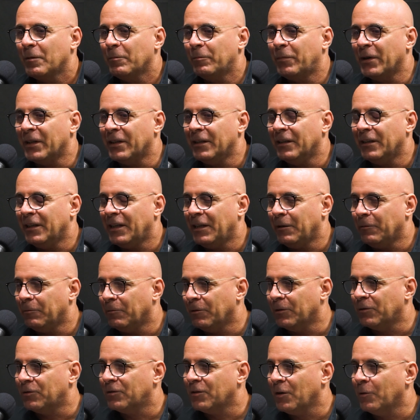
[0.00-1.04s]
But he
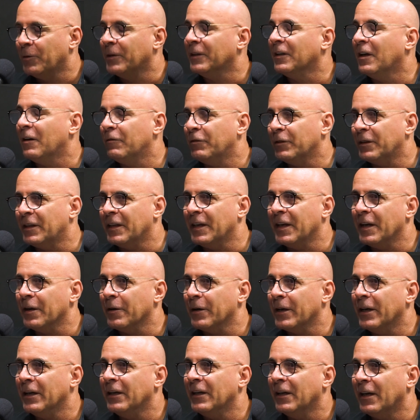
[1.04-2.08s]
was so in love with the
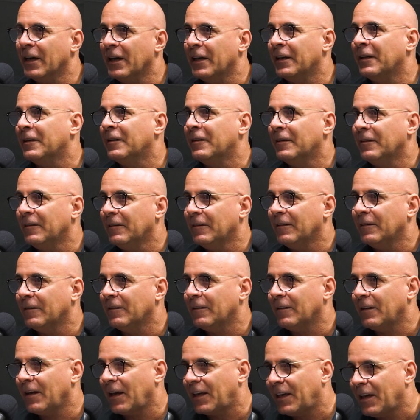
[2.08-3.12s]
area. And
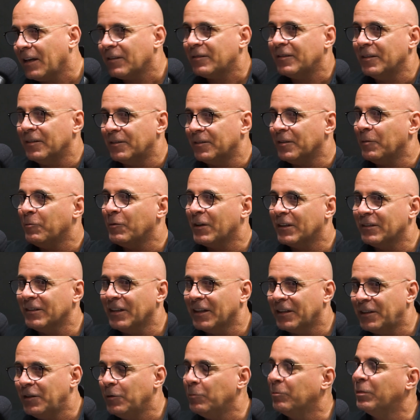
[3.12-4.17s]
I guess in some ways,
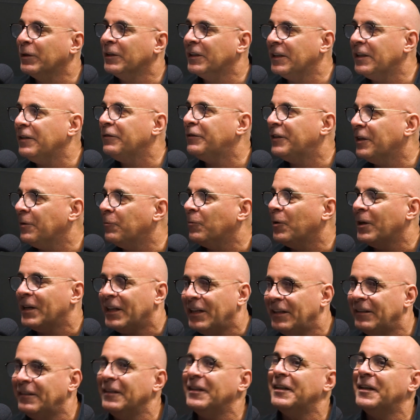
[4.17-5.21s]
like you, believed in what
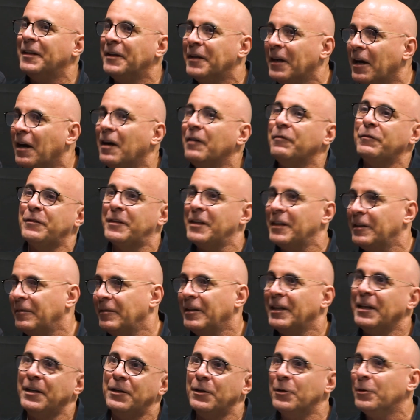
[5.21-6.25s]
he did enough that
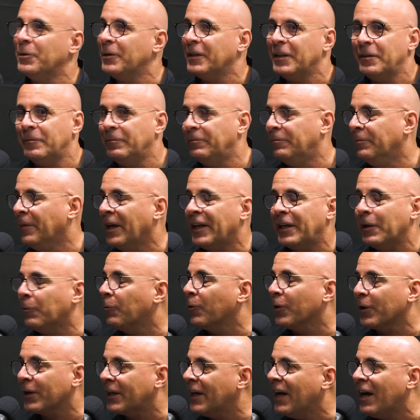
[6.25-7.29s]
he knew he'd make it work